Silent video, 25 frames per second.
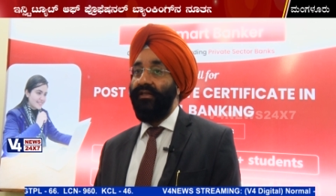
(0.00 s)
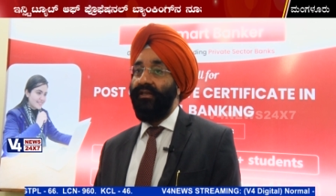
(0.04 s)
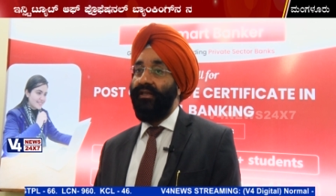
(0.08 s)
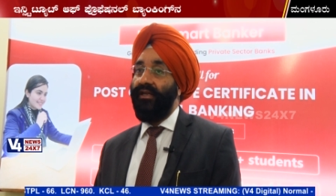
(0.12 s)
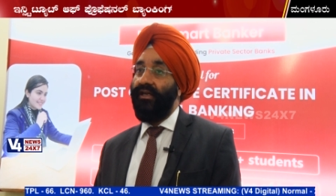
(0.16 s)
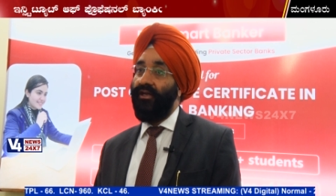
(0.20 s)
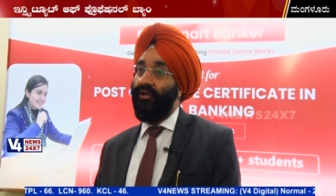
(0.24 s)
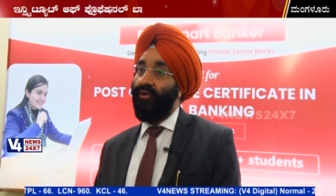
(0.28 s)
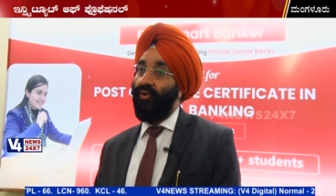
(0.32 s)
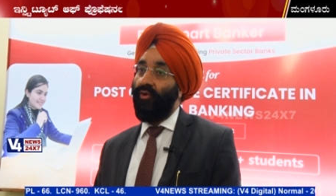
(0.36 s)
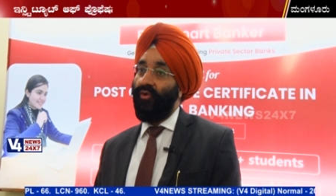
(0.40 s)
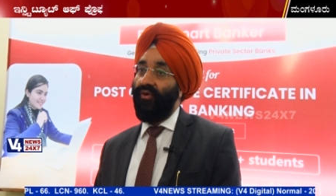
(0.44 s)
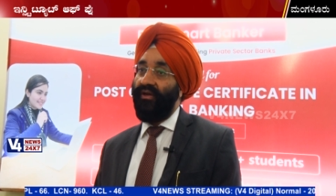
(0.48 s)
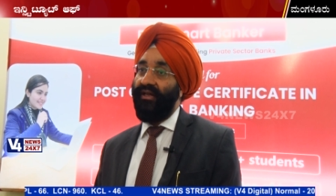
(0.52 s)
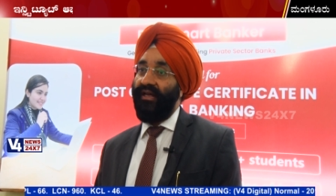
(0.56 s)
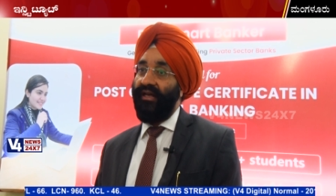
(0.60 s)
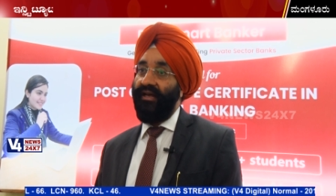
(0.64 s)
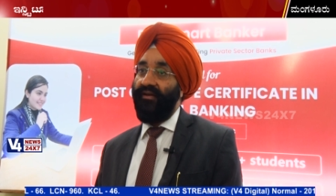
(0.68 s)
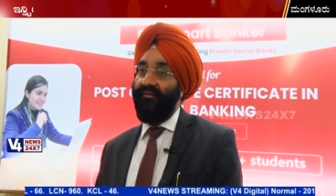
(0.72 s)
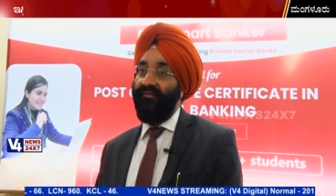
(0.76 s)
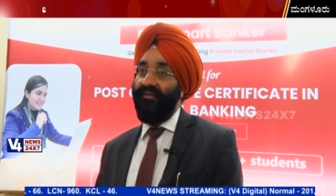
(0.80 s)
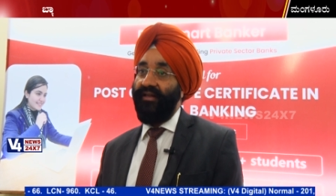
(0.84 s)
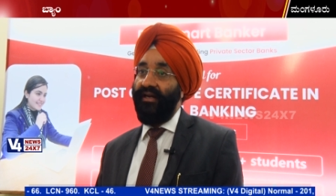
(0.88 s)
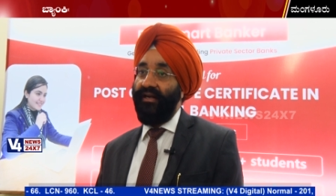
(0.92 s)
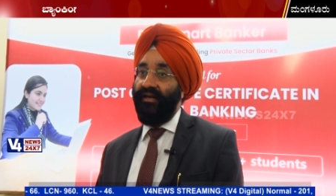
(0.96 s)
they don't
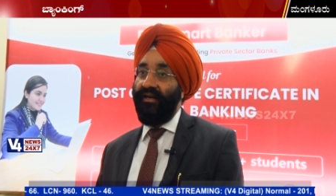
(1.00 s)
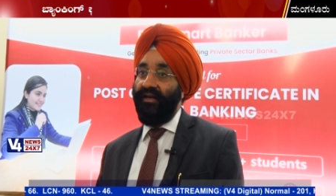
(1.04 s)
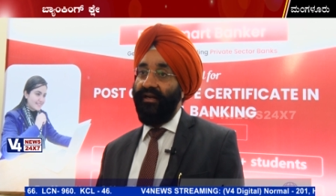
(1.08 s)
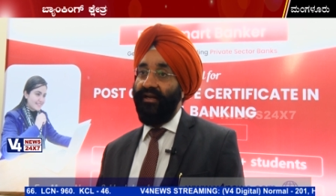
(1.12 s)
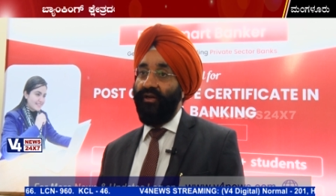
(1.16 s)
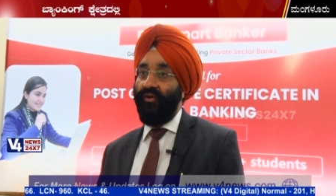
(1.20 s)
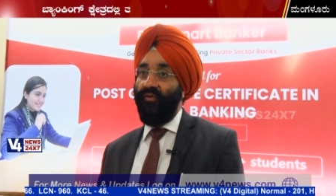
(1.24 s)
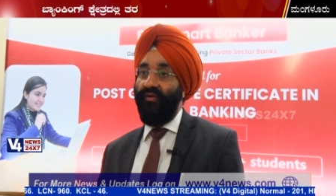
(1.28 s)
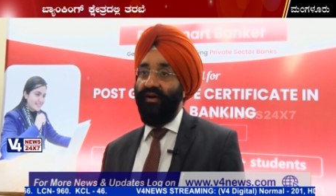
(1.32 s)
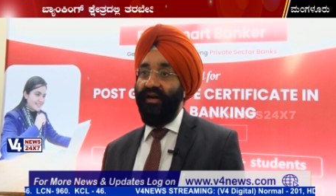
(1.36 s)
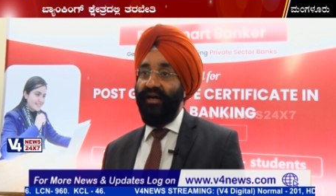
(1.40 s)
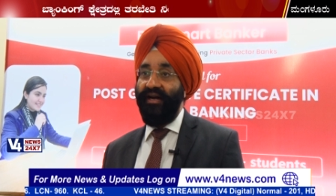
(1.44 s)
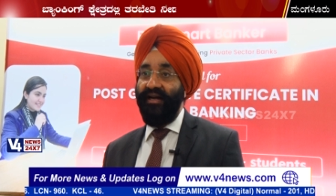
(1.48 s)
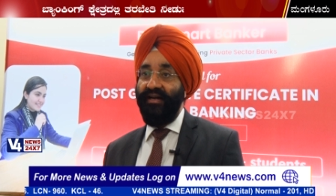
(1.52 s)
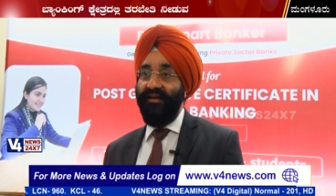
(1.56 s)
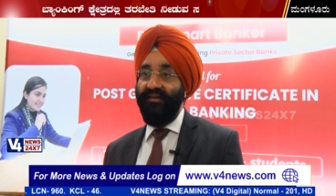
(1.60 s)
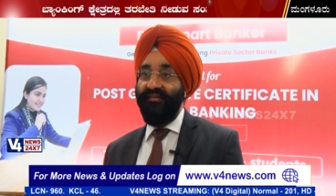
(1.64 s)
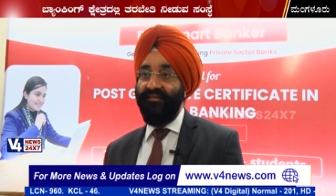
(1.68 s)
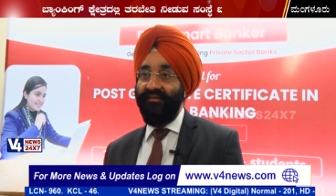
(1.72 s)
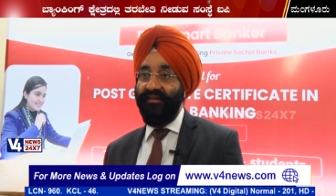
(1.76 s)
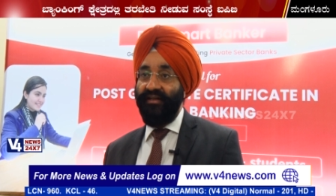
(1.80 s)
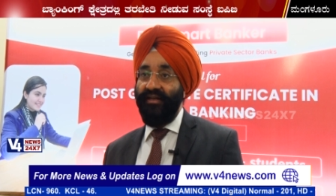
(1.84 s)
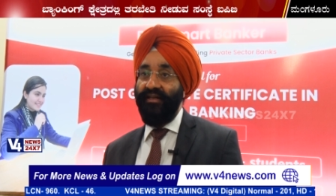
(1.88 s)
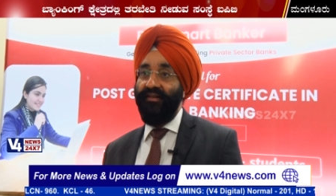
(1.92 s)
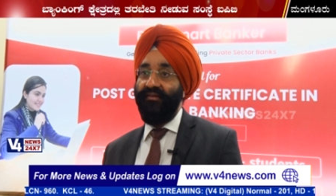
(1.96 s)
have that required
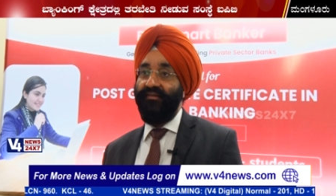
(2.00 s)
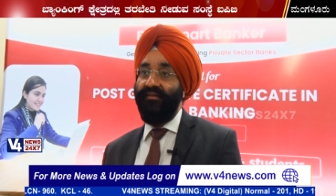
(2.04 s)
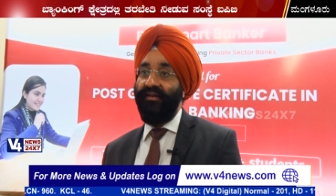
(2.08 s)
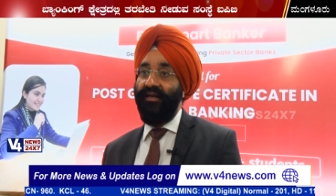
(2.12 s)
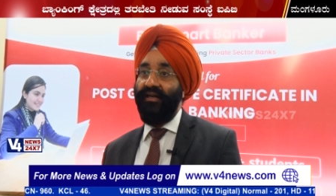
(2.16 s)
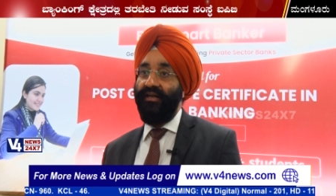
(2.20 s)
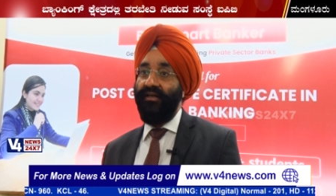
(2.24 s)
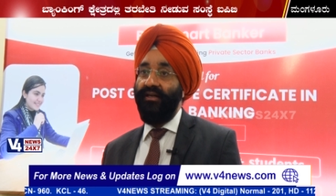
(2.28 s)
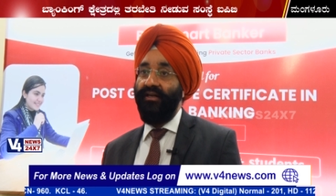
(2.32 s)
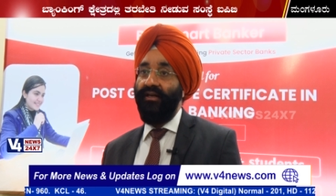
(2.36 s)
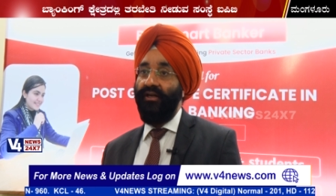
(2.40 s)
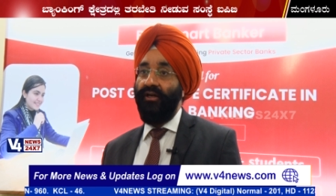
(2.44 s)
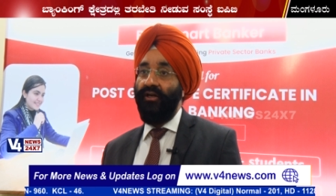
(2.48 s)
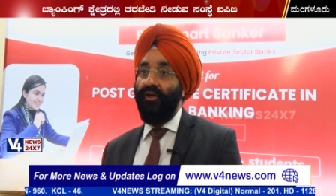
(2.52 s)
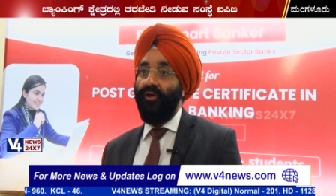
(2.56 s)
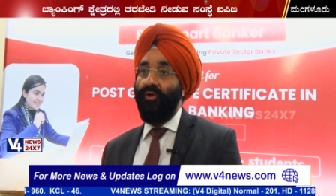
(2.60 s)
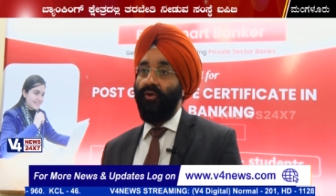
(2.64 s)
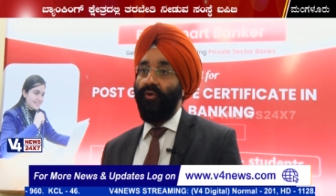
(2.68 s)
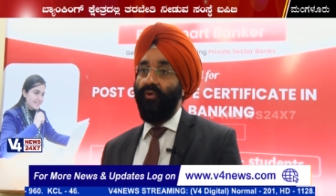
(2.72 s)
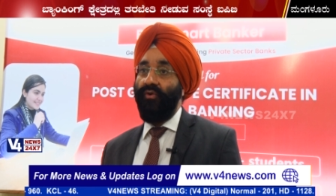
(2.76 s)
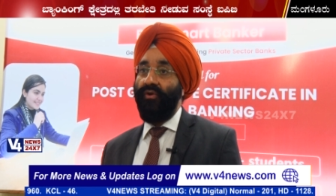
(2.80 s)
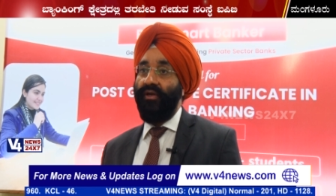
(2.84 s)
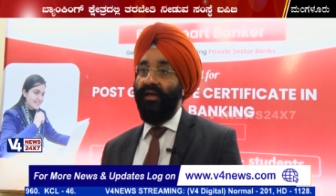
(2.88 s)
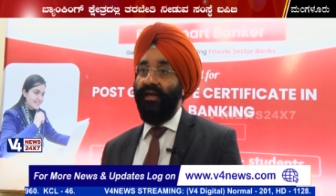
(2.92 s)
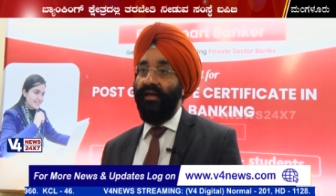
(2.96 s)
skill set
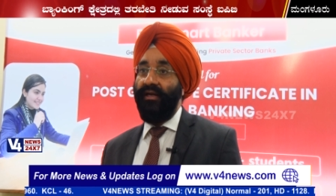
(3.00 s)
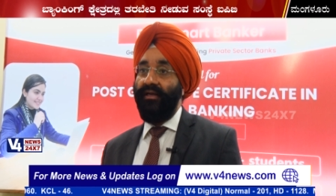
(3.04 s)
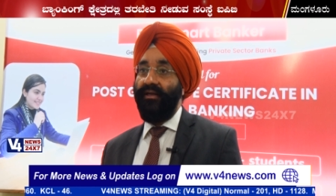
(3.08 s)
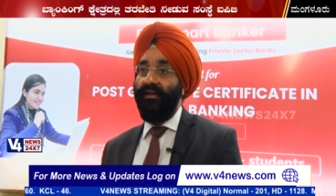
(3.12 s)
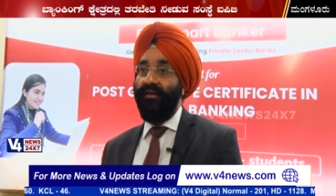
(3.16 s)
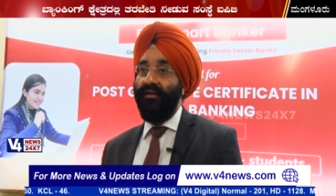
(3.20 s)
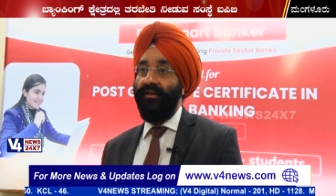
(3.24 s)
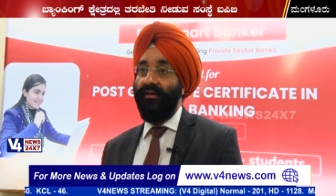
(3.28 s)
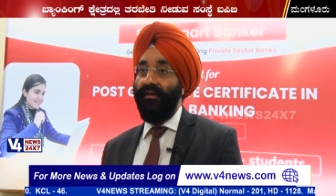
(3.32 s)
to get